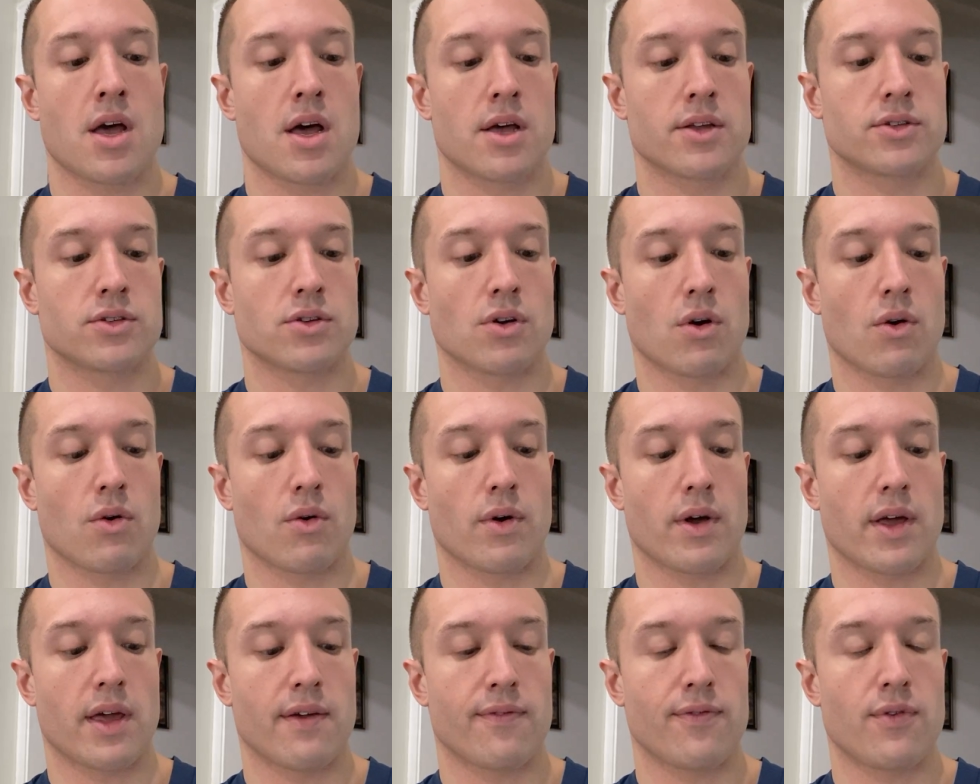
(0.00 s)

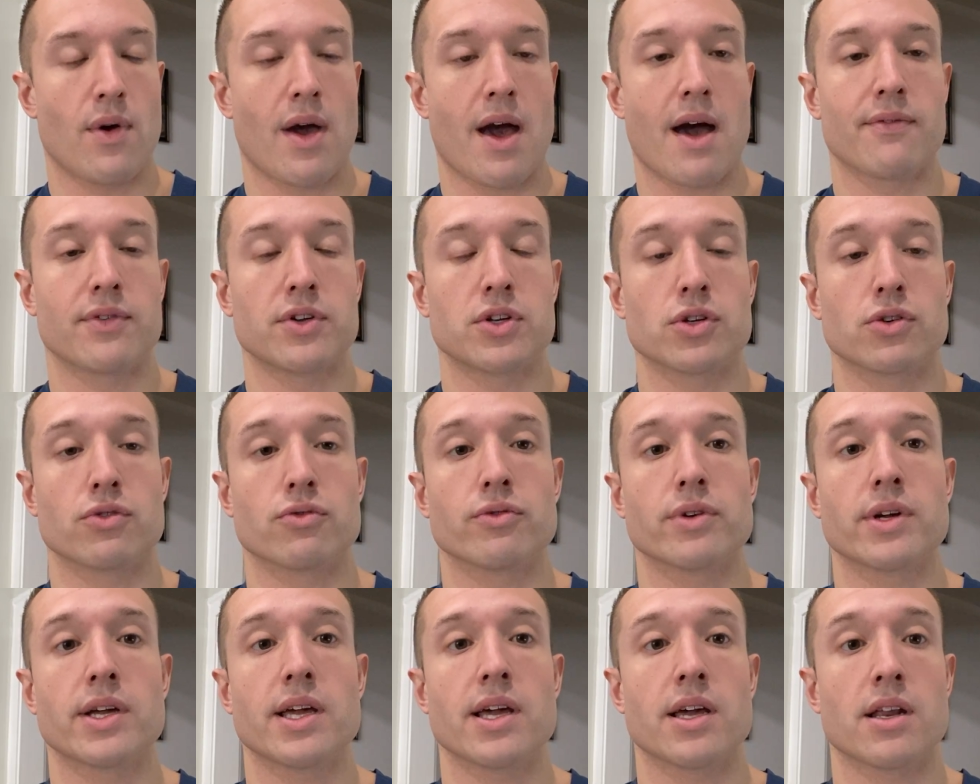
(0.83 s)
So if you have a
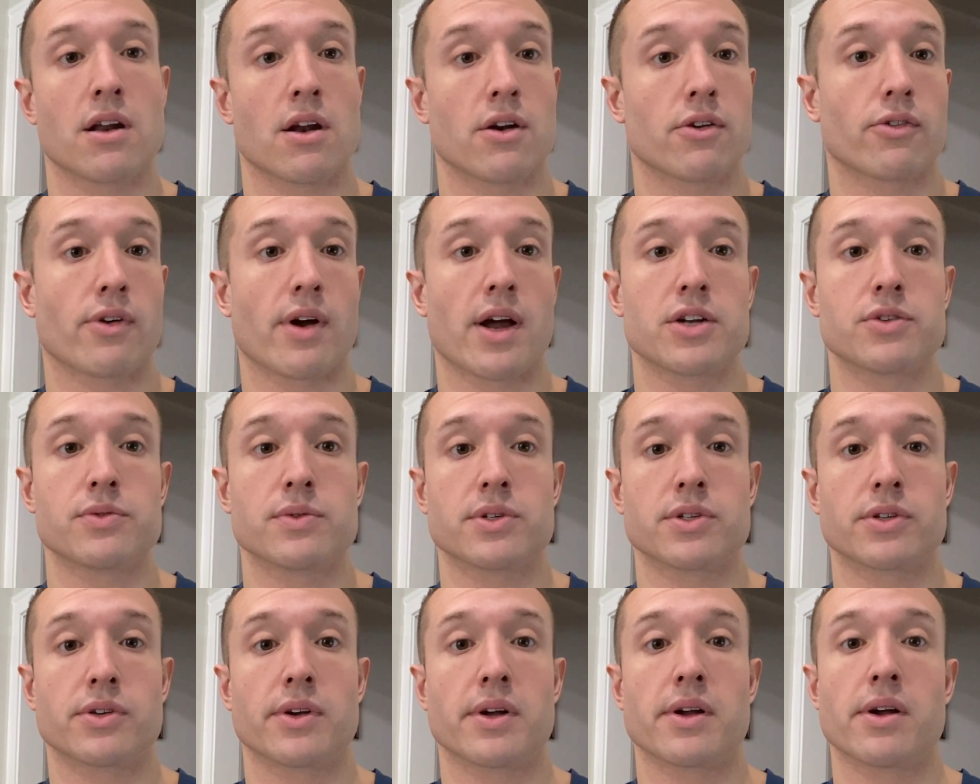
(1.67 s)
degree, an
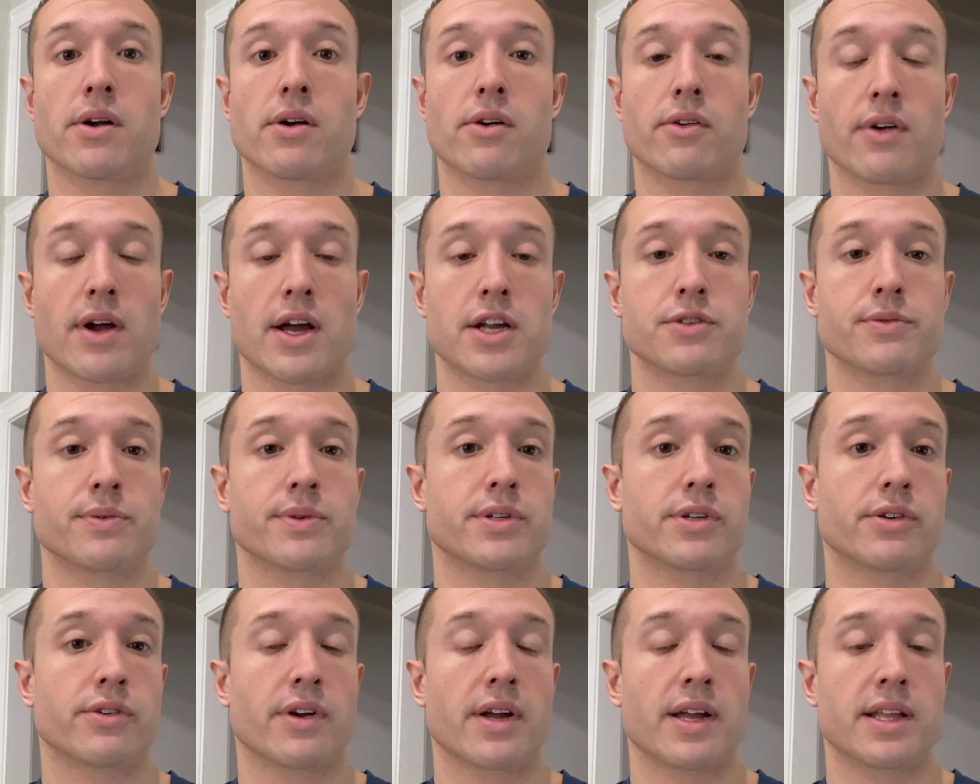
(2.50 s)
undergraduate degree or a graduate
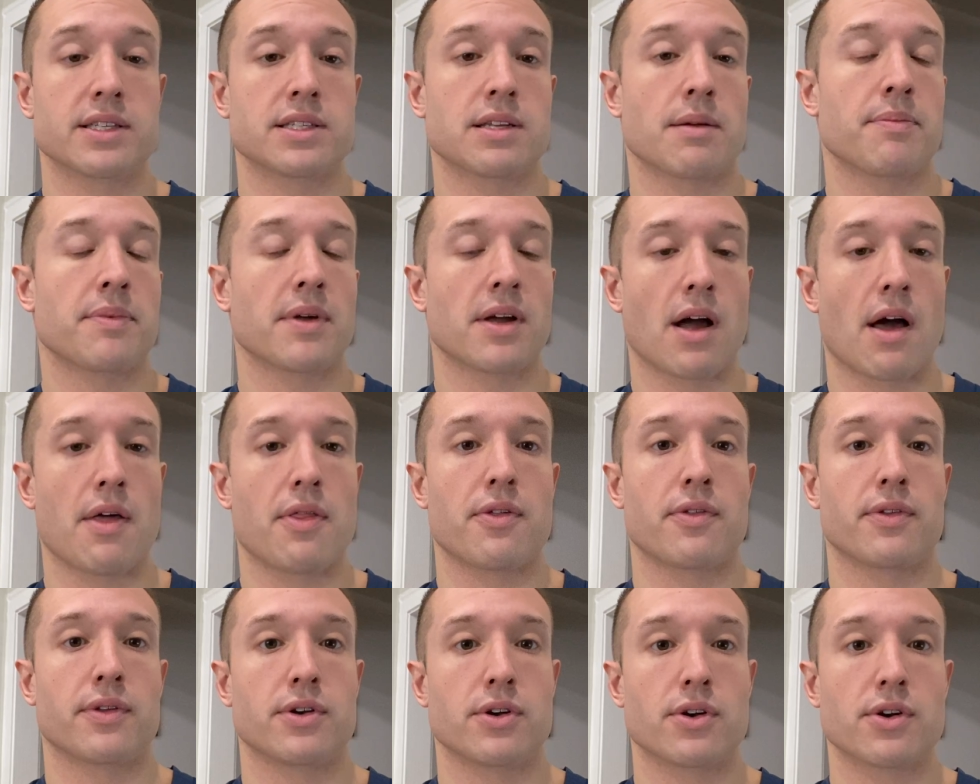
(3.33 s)
degree in something
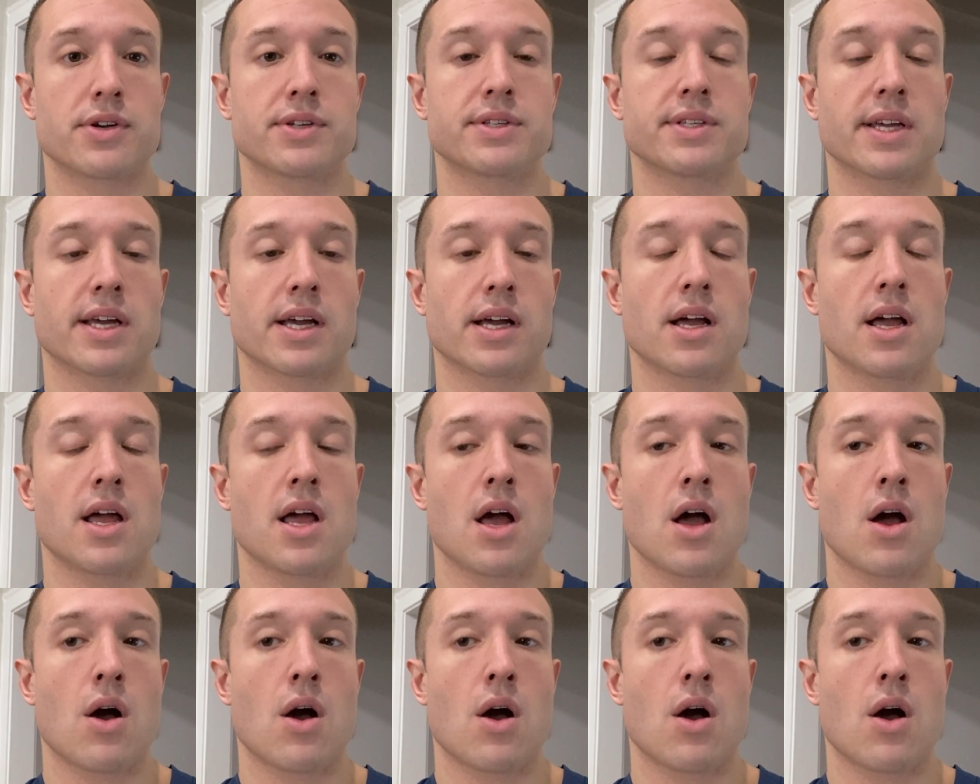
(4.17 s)
other than nursing,